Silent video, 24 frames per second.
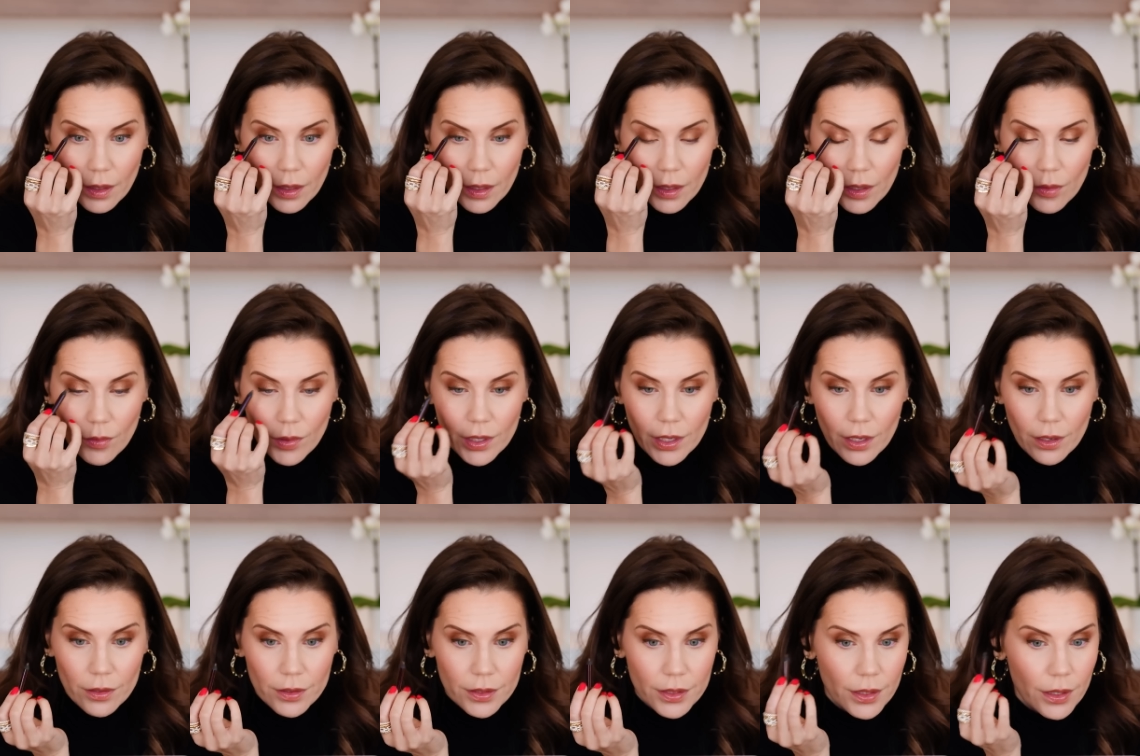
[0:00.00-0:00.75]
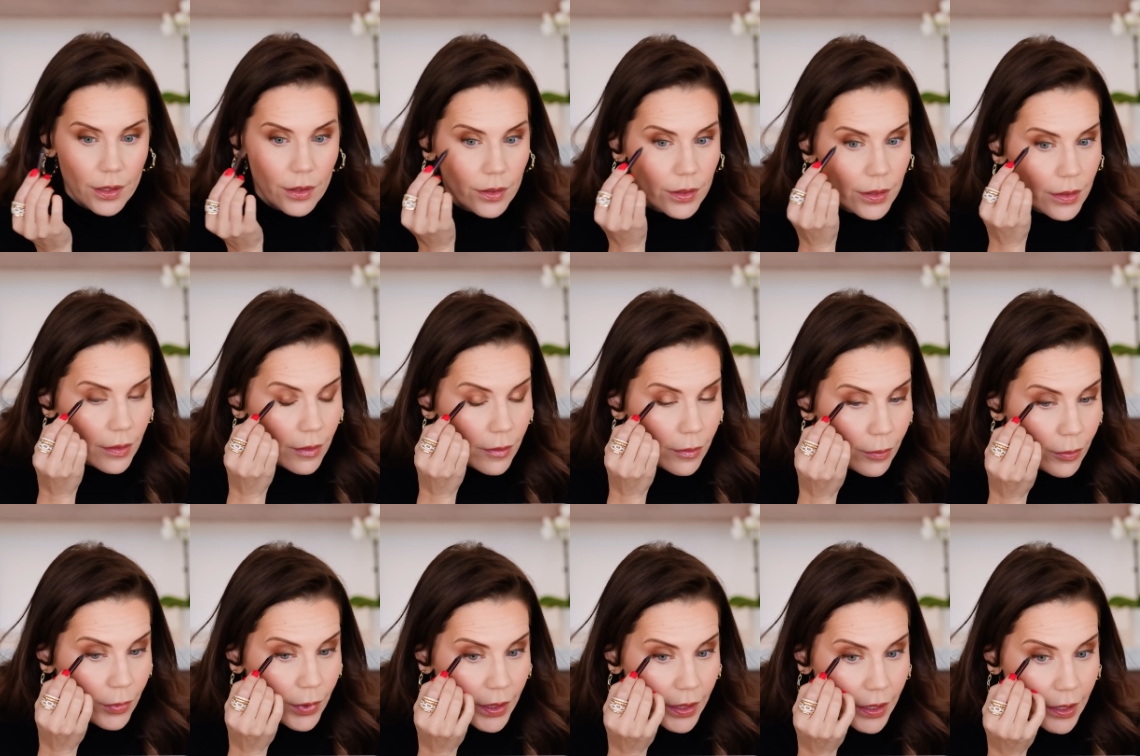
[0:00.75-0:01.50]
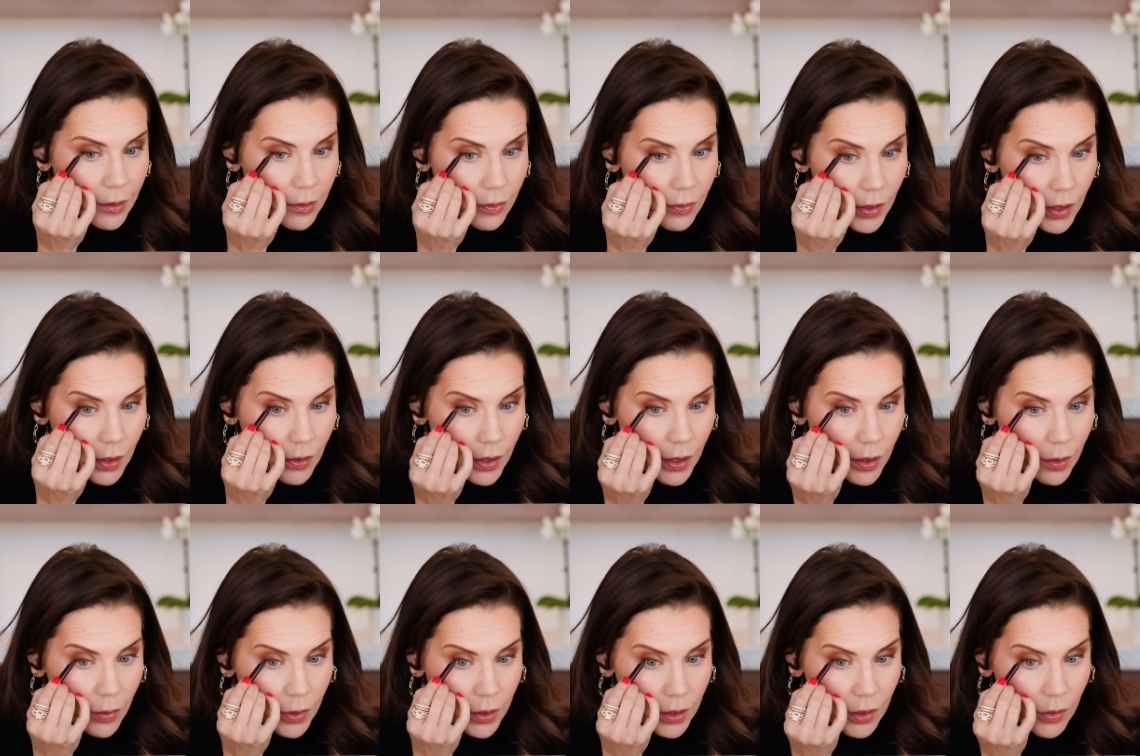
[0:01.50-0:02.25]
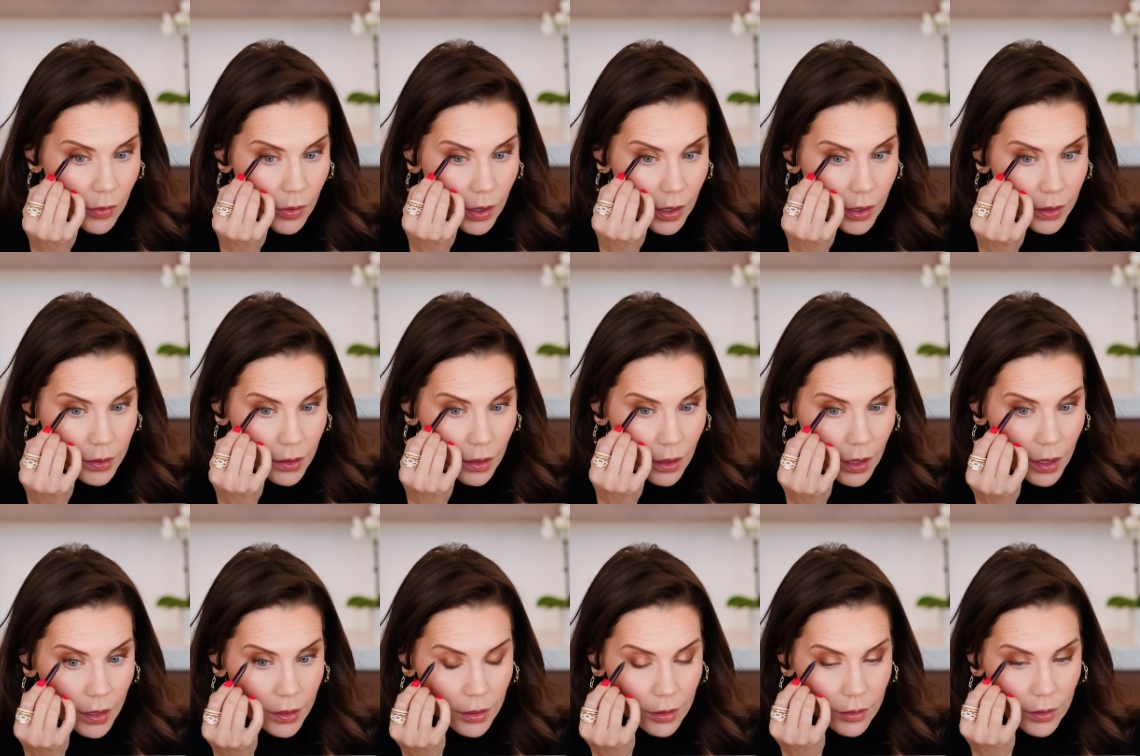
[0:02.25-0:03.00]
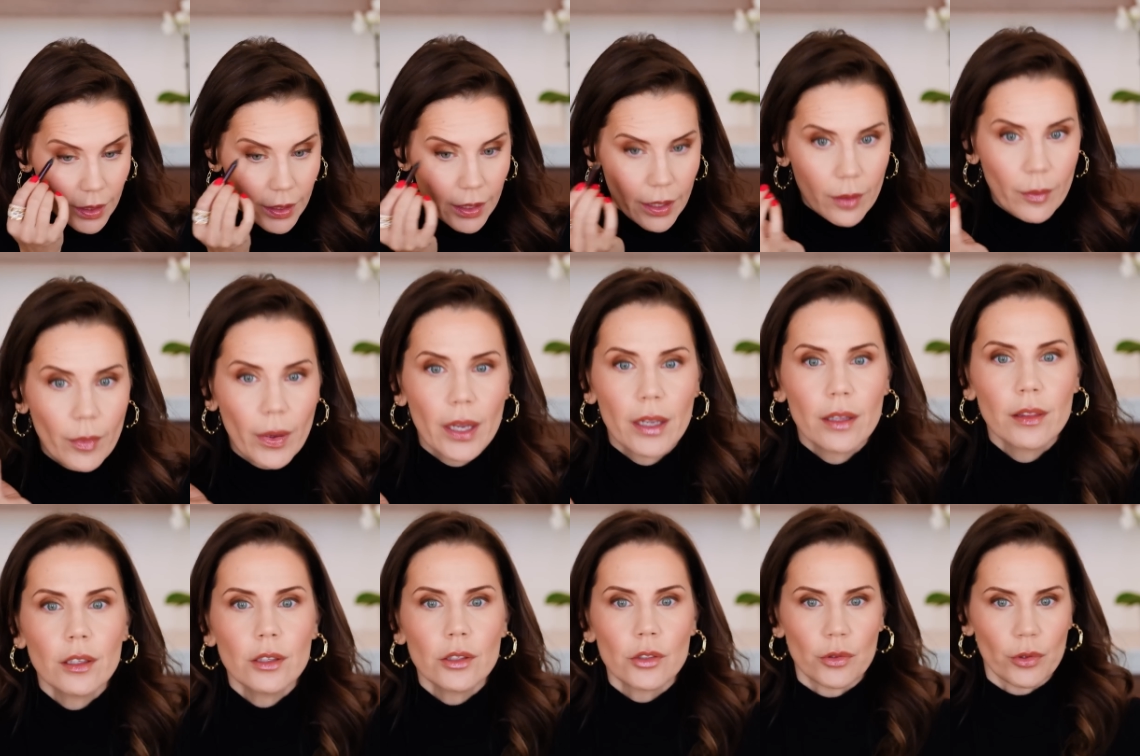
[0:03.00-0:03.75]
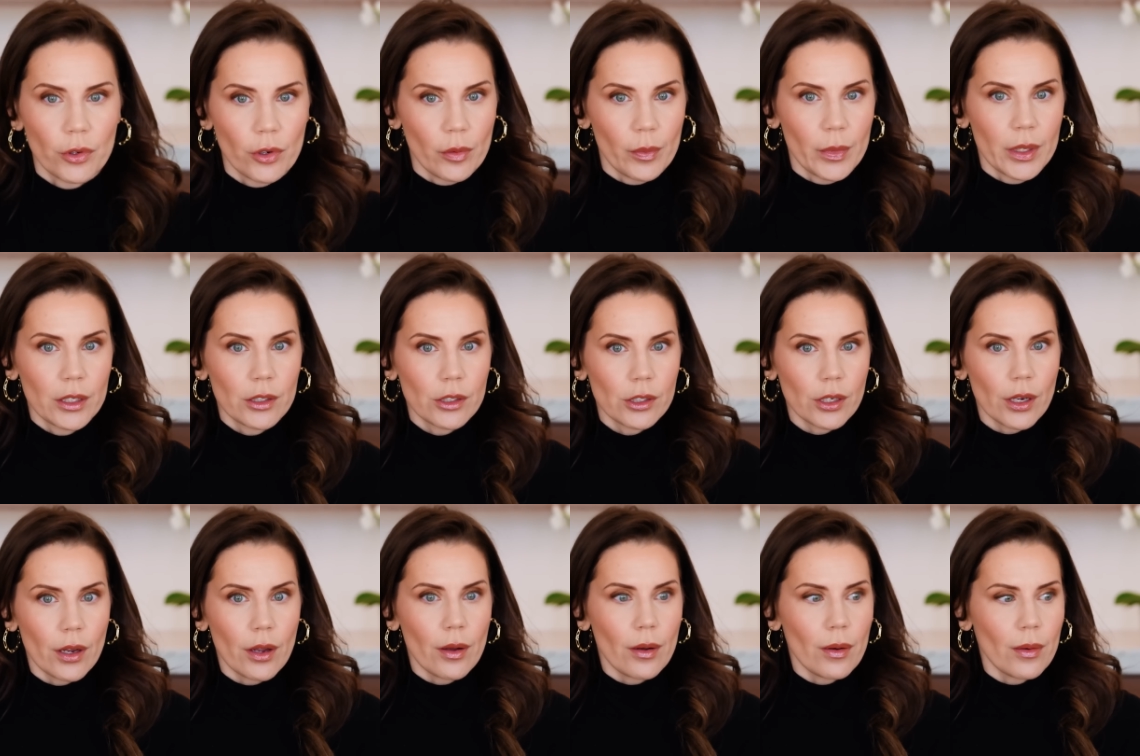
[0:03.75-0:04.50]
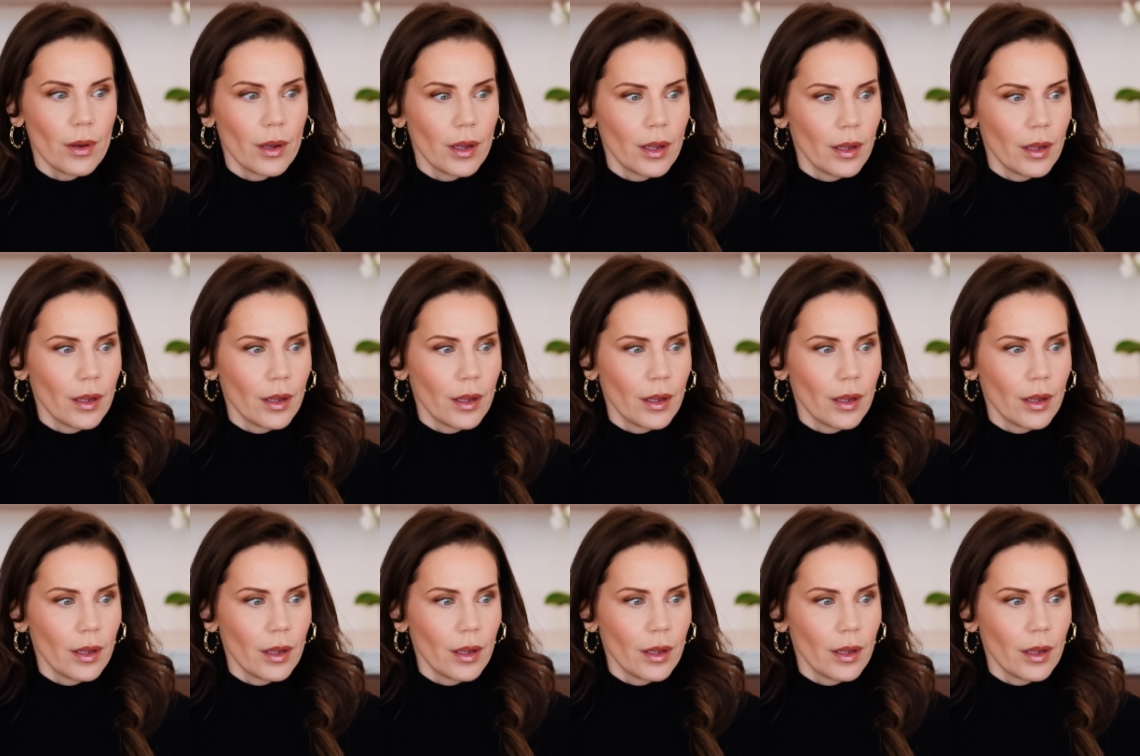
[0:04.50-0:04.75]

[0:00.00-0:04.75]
Anyone else though really feel like when you were online, you're like, am I in the Truman Show?